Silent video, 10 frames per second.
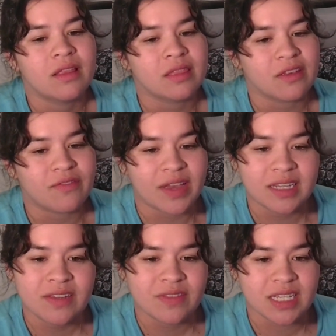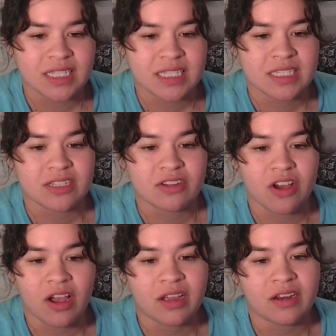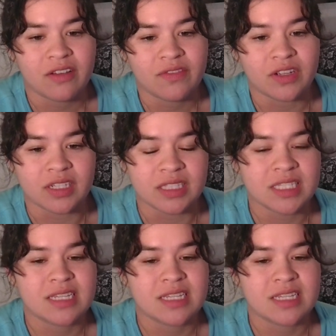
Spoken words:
The effect of this is not enough goods